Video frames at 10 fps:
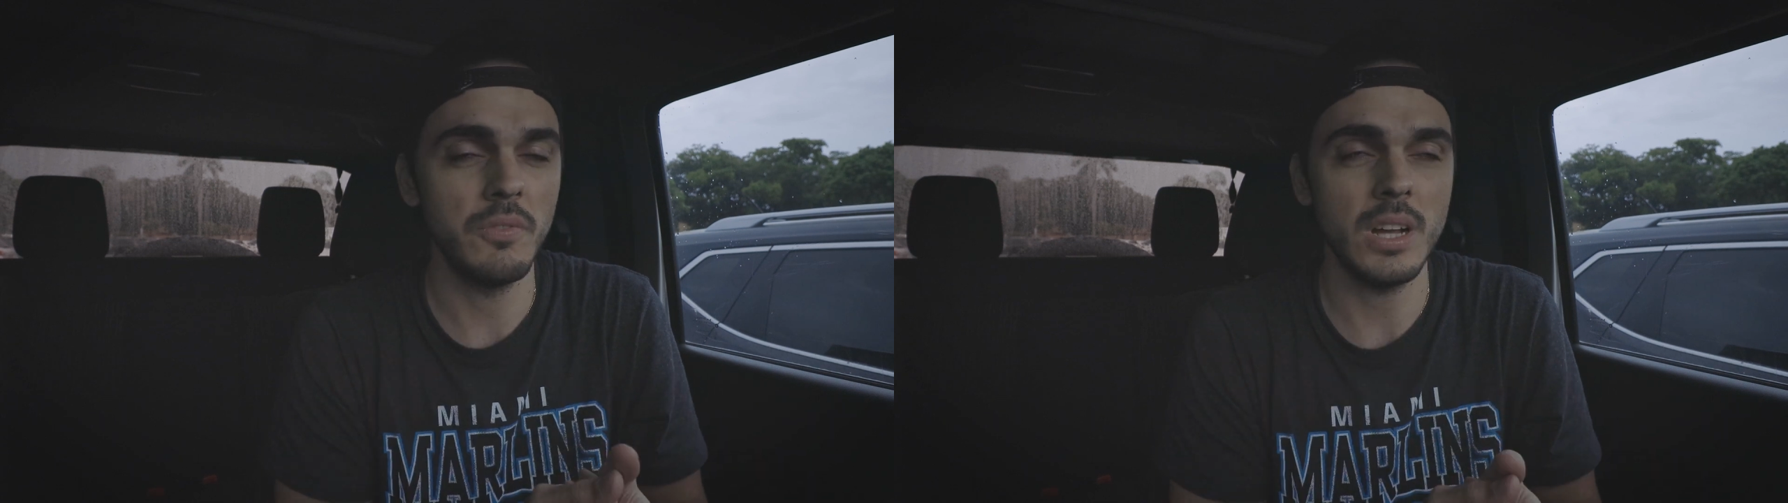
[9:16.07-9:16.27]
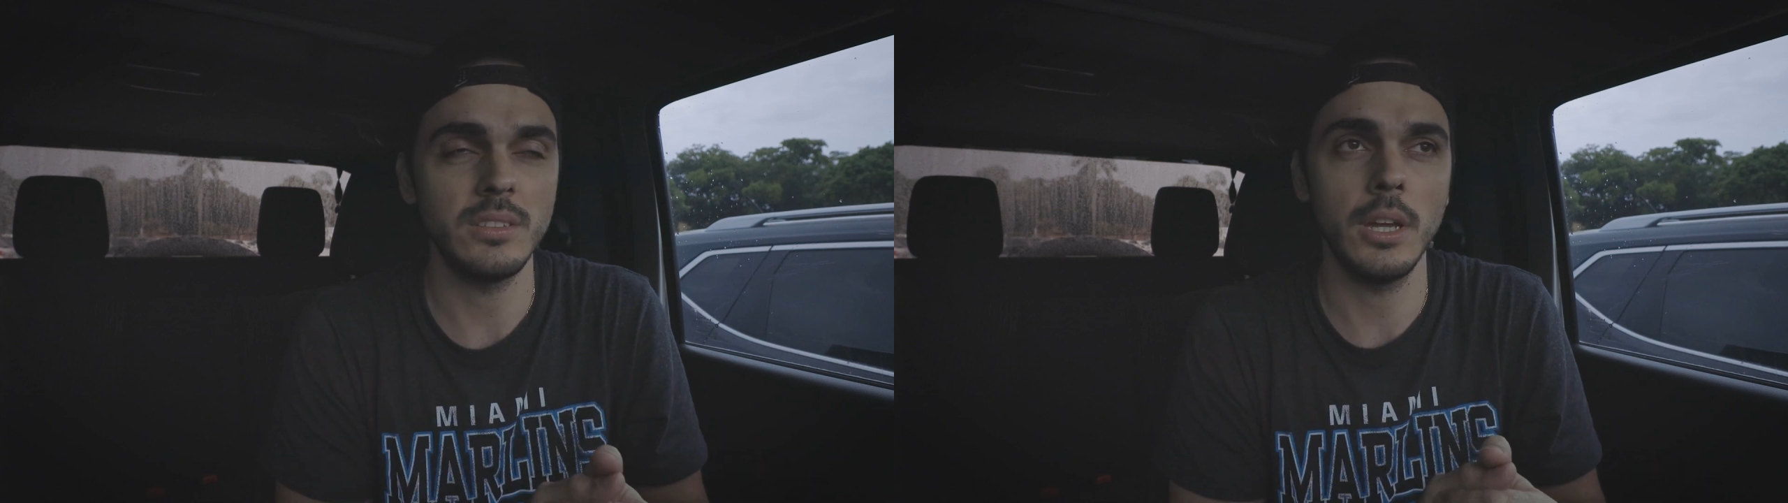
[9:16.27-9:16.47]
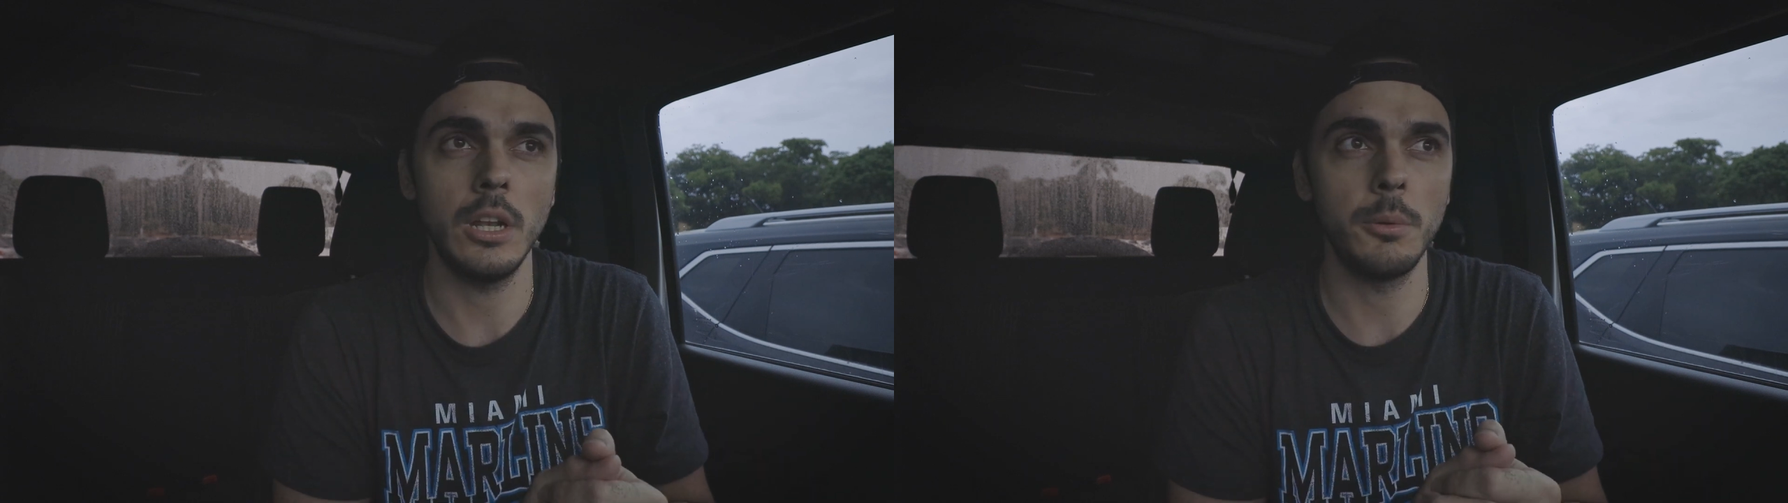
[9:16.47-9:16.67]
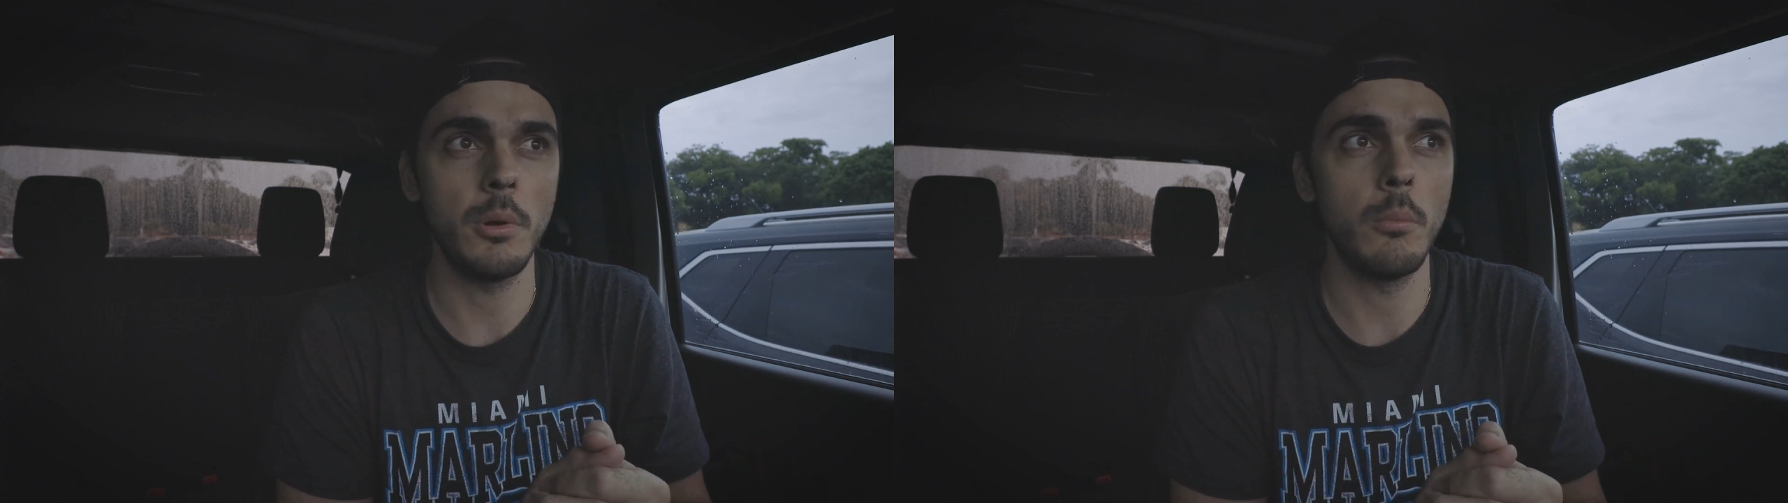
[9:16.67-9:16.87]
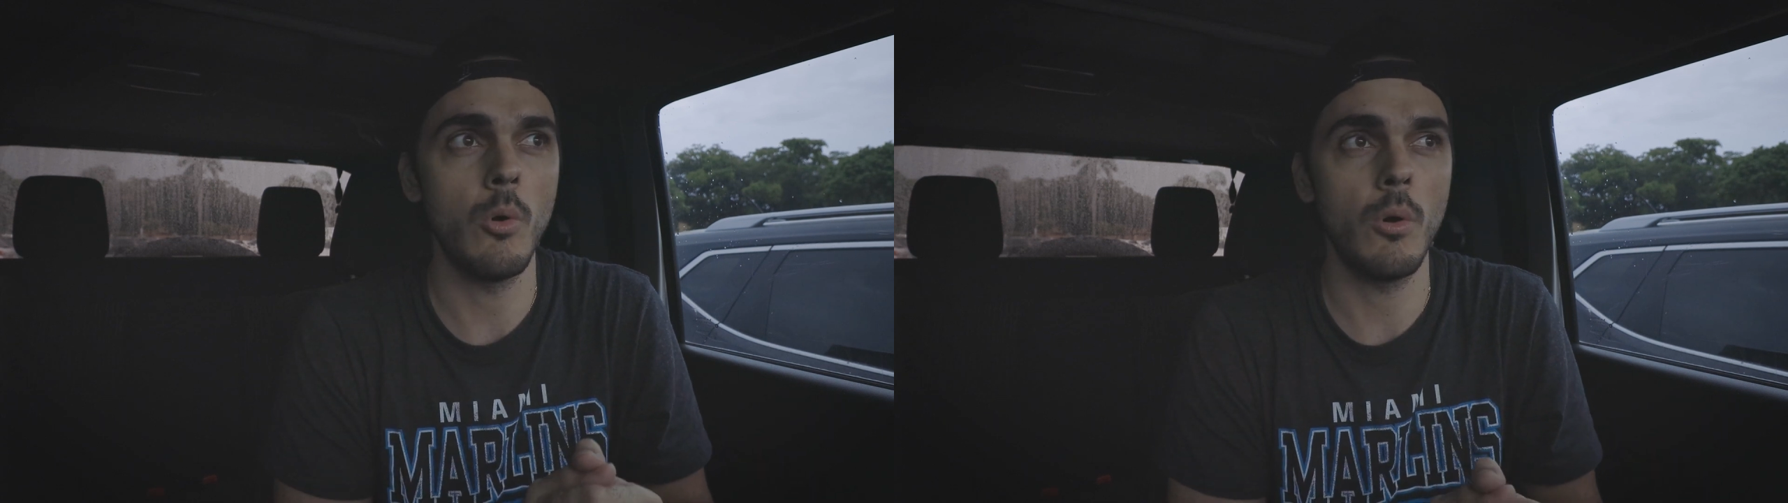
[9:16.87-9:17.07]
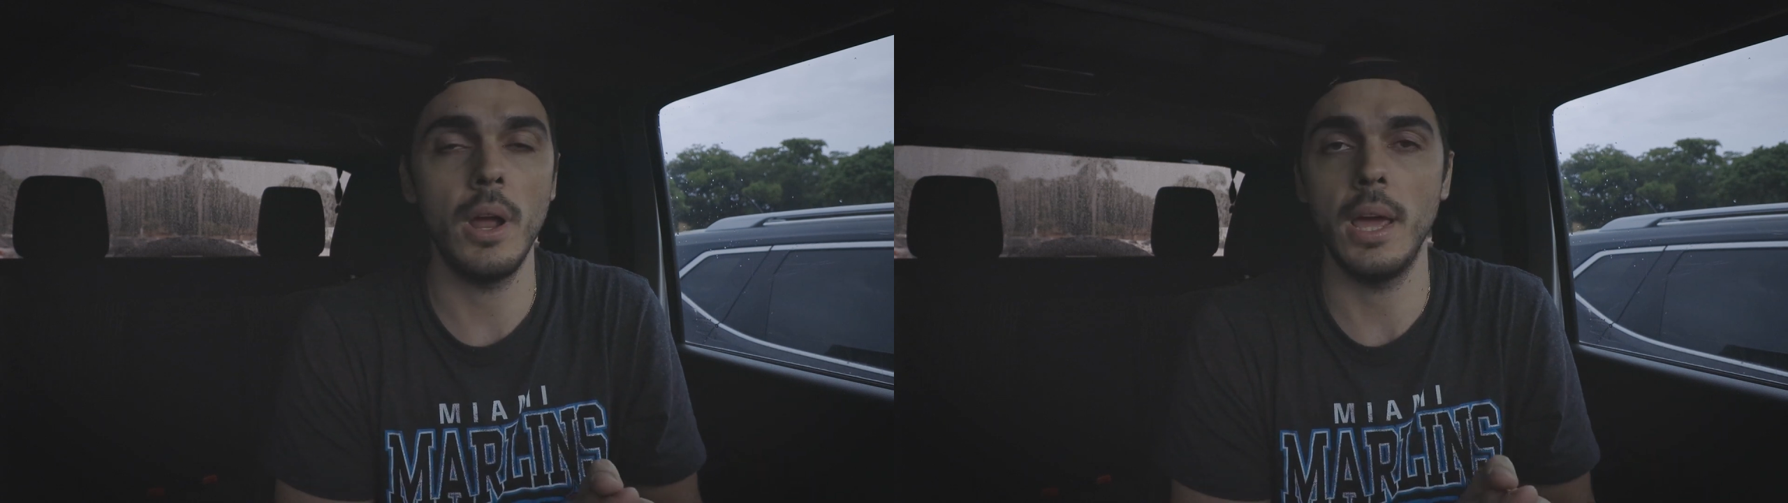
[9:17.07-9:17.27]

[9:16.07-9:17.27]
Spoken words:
to investigate a little bit more,